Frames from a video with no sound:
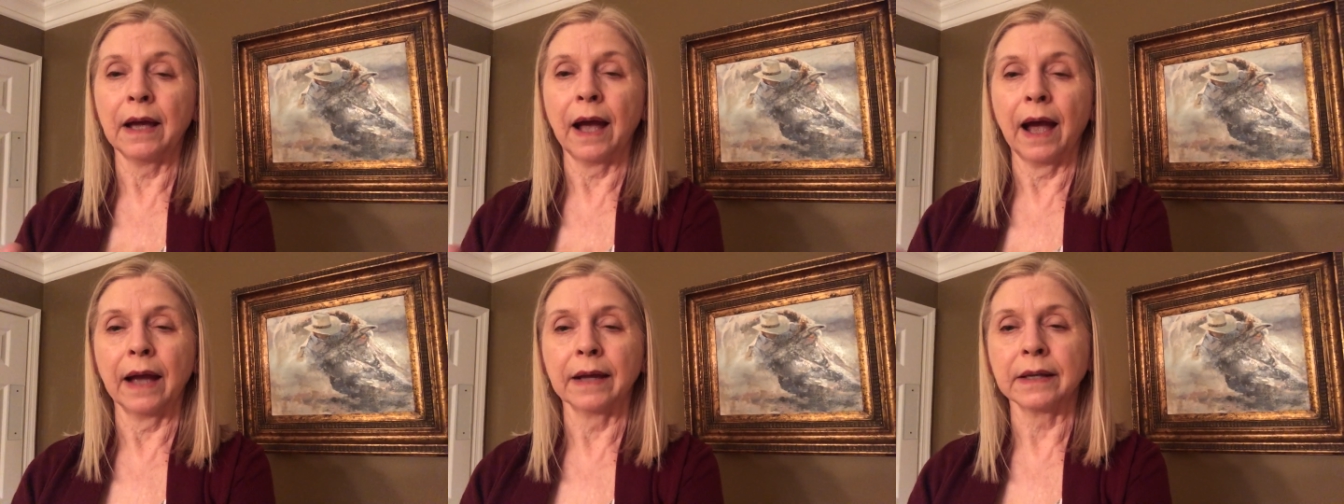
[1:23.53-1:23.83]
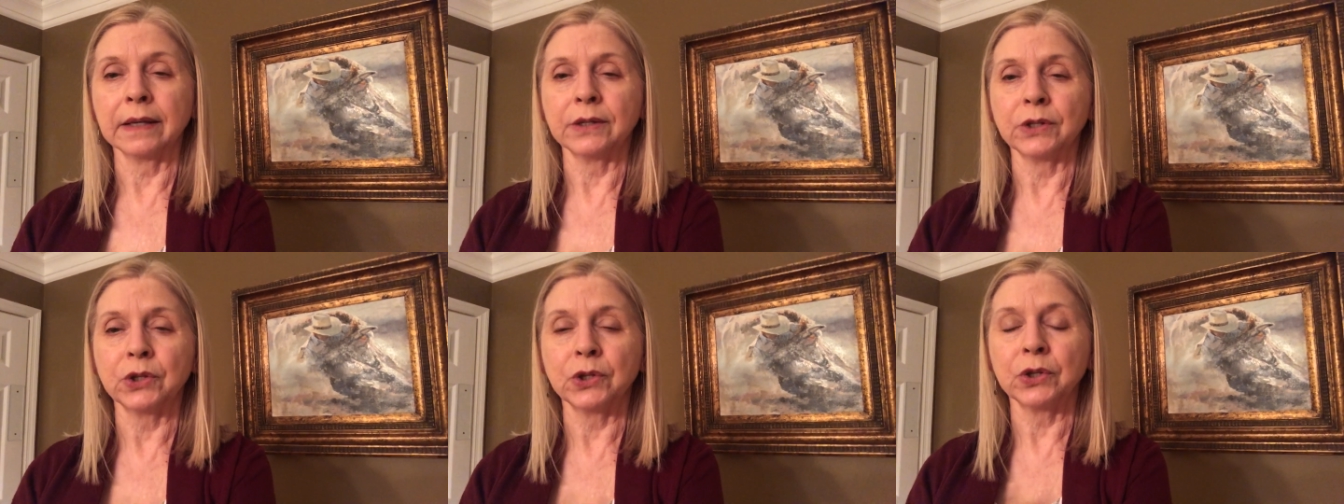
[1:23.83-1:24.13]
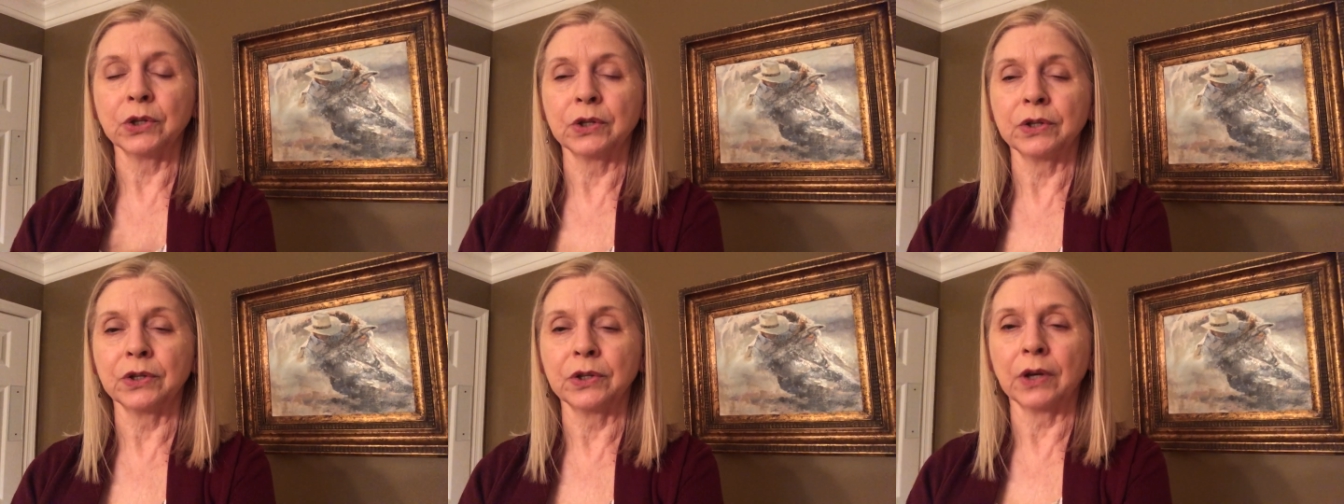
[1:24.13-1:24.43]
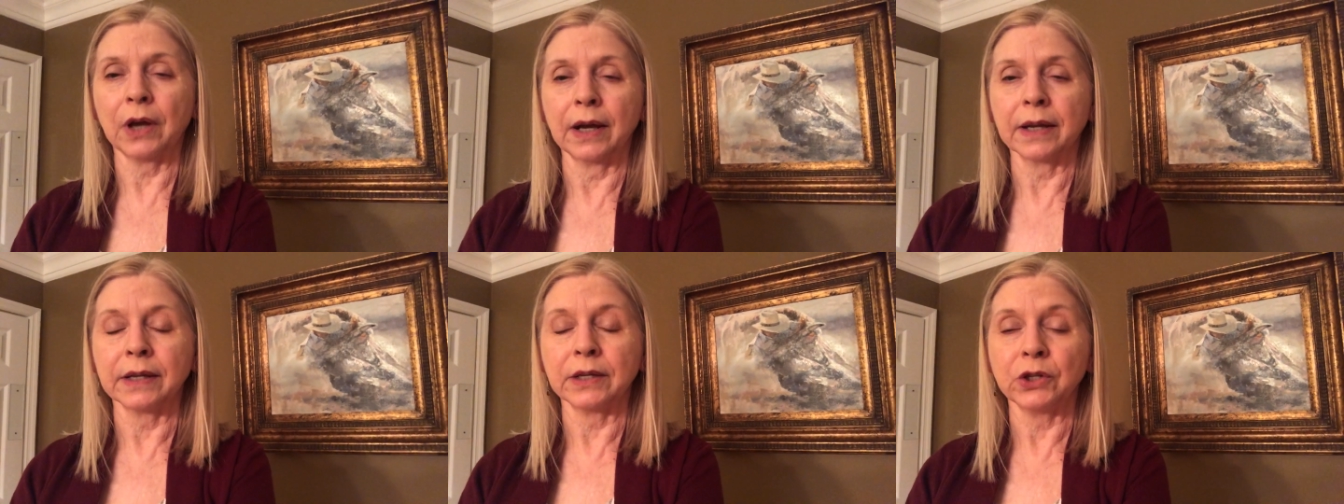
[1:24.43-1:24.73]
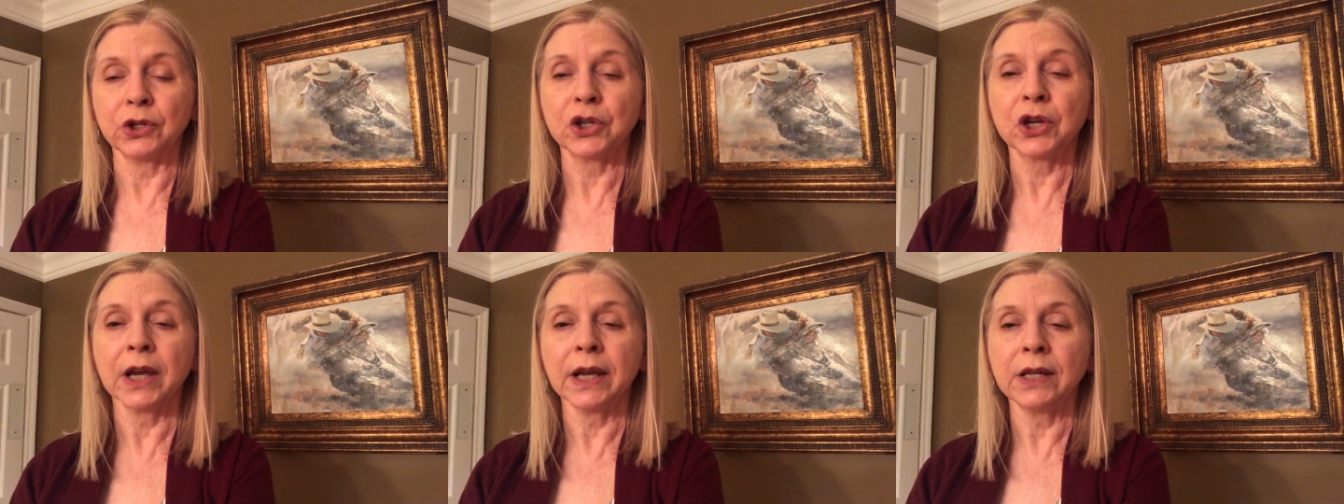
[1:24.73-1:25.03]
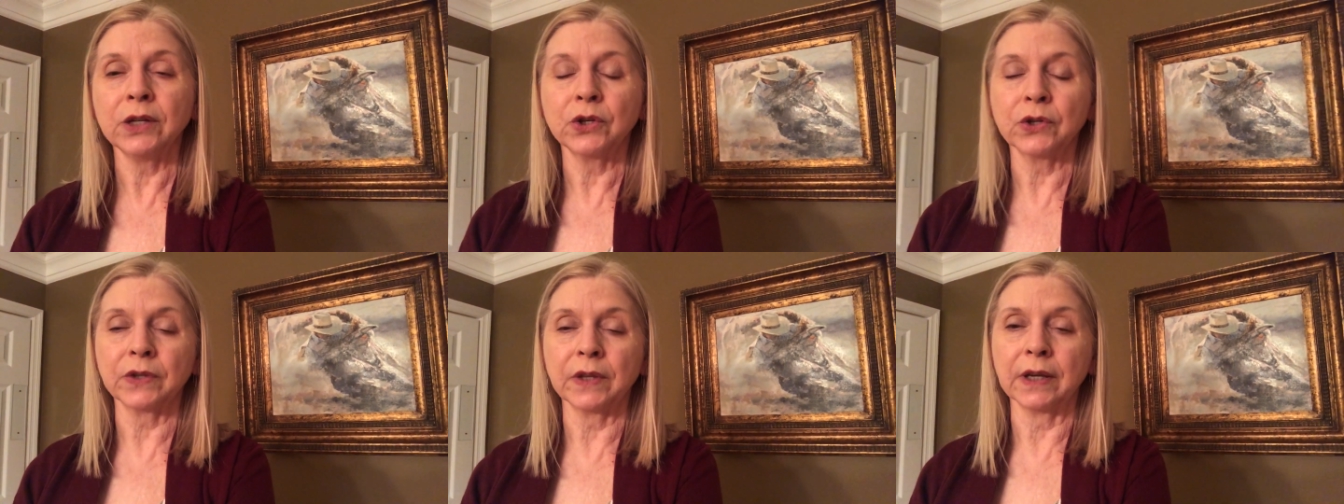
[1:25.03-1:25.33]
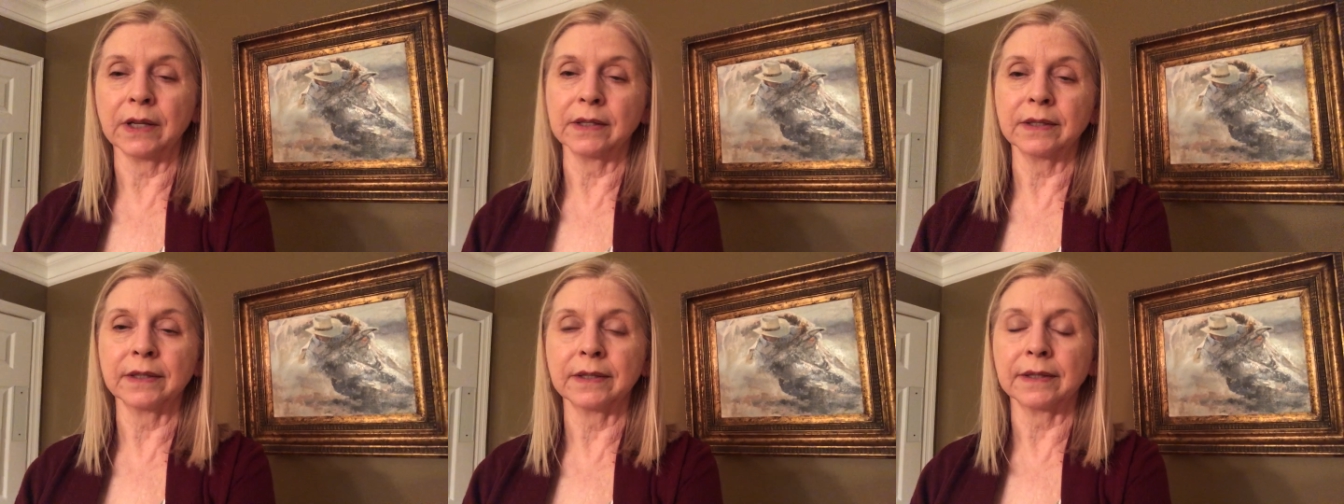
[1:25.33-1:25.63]
I can I can change
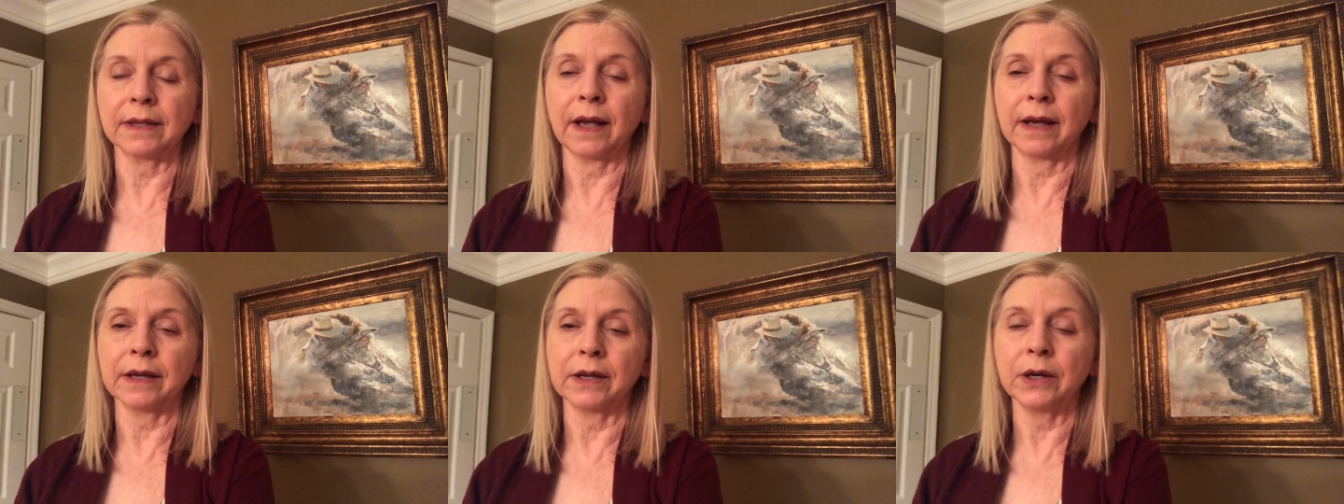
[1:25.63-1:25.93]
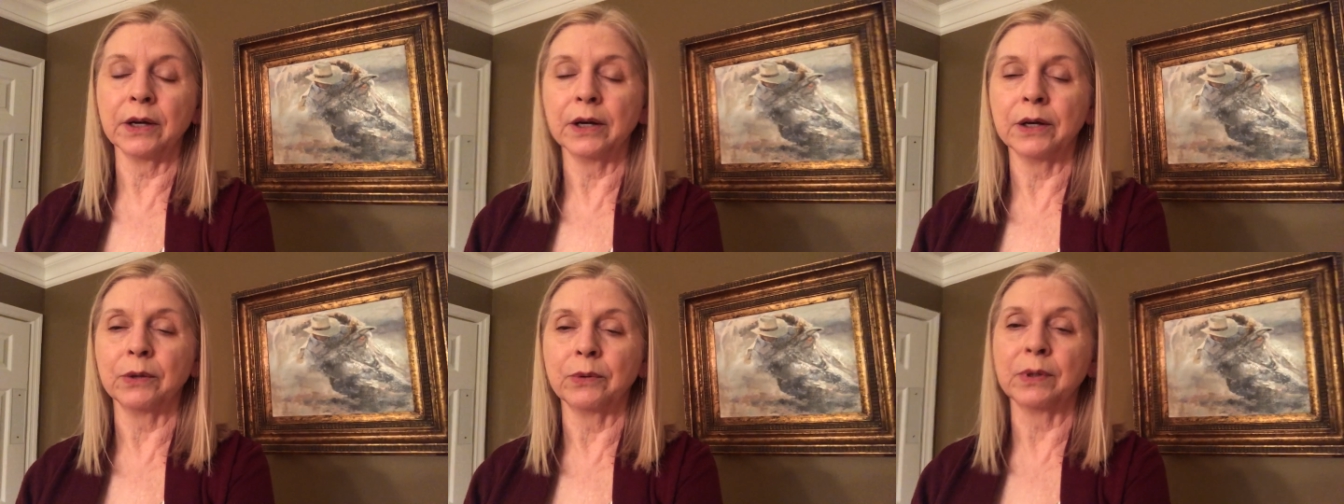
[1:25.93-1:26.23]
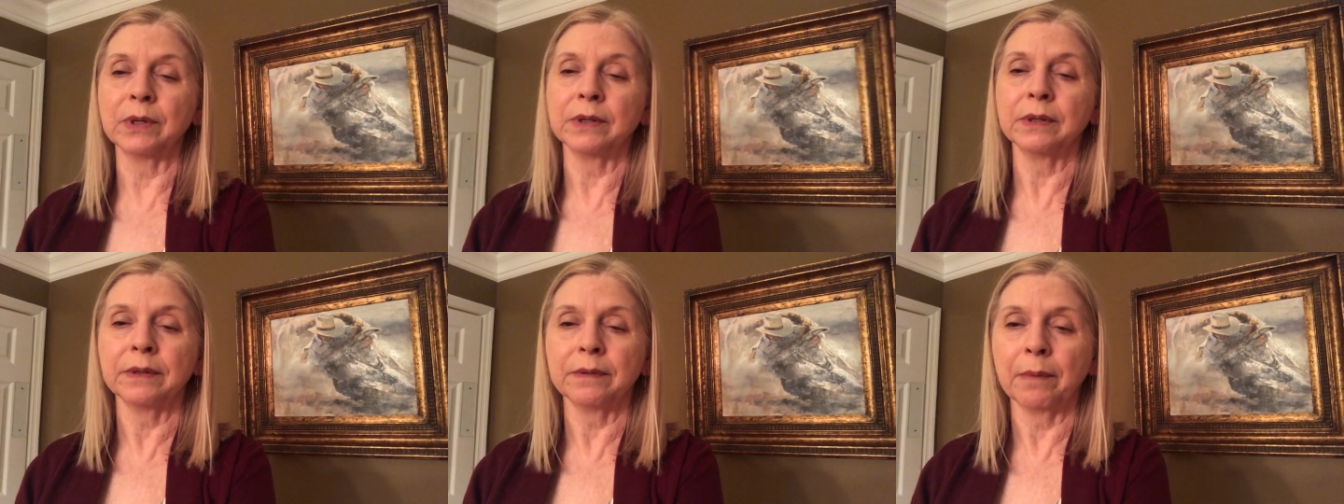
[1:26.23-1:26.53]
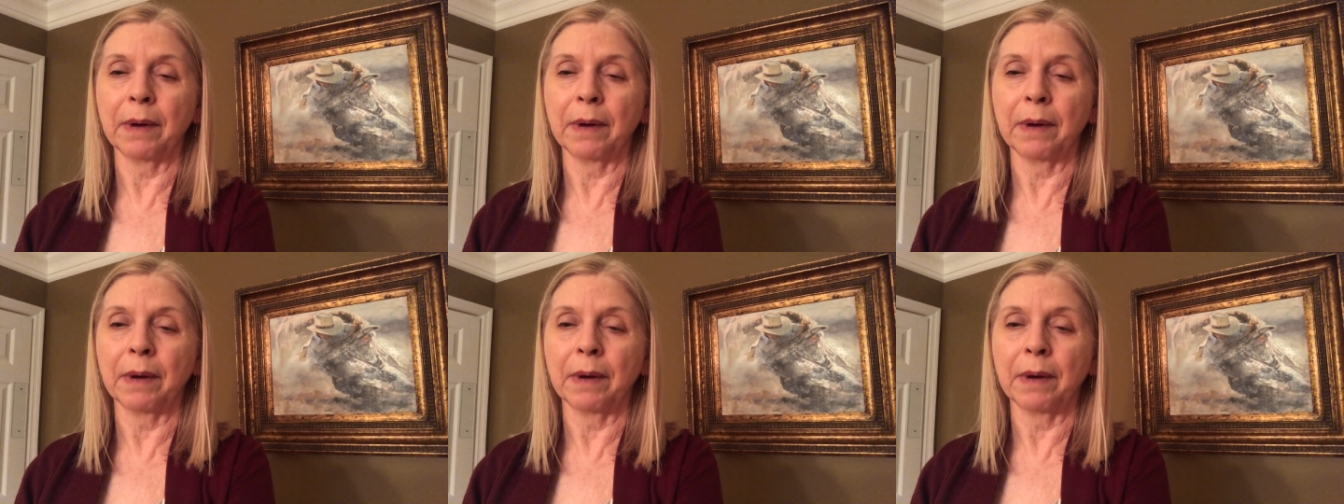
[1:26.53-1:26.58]
things as I go.